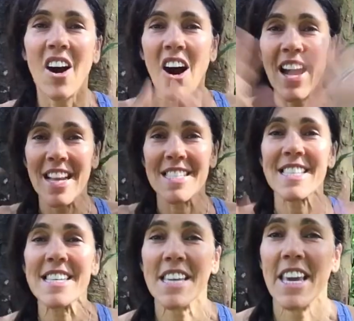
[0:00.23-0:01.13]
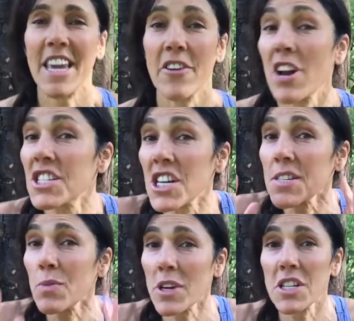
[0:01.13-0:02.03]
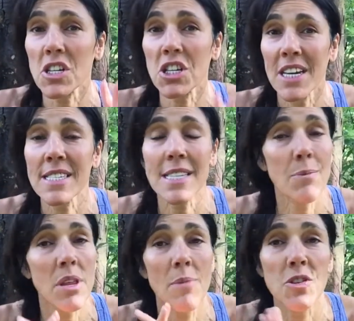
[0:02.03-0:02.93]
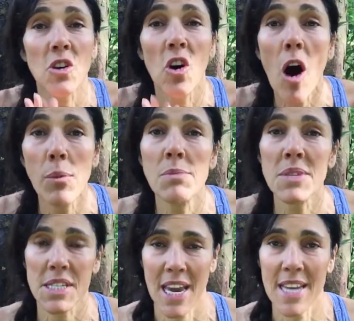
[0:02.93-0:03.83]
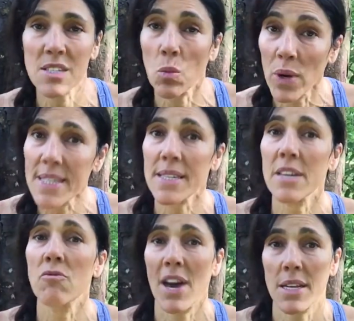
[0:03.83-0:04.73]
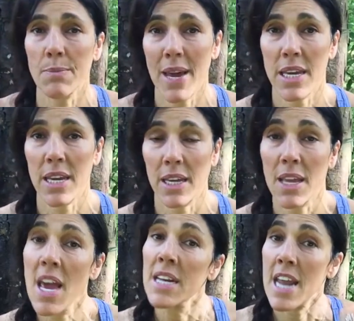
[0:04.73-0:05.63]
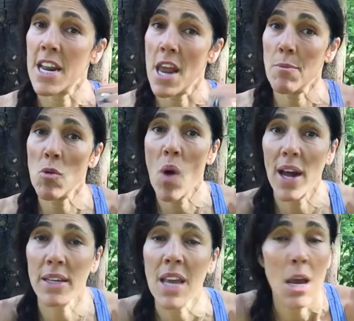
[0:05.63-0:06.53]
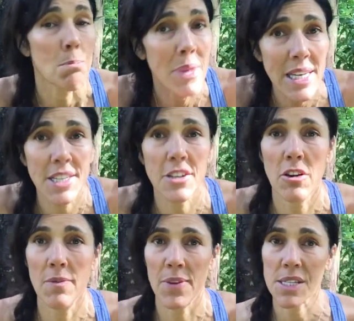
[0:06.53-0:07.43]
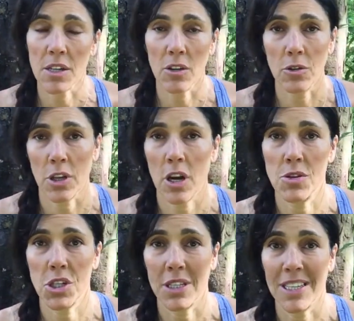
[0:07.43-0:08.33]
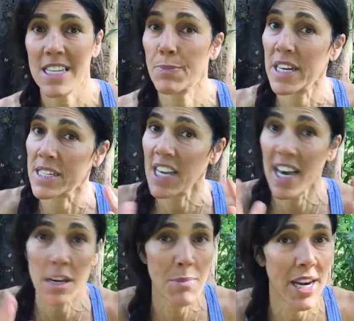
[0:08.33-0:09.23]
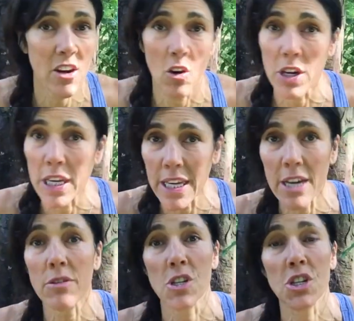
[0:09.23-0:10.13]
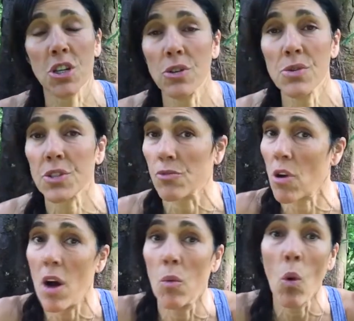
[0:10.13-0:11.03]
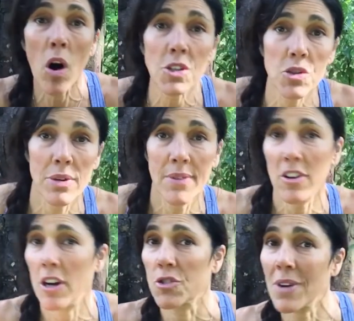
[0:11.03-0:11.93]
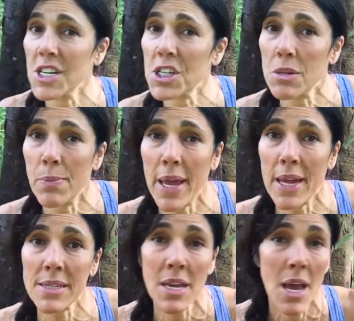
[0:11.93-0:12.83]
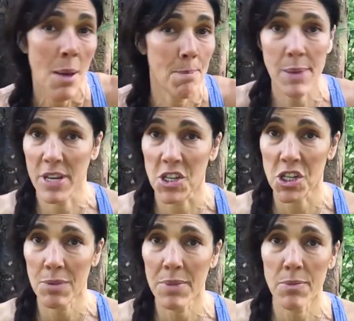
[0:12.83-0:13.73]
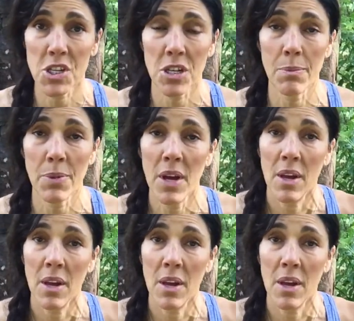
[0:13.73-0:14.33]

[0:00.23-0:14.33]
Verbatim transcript: Hi, it's Lisa here and I just wanted to share some of the most common mistakes we see runners making. Now number one, many don't invest in good coaching. They spend a ton of money on gear and shoes, the right watch or even hydration packs, maybe a gym membership.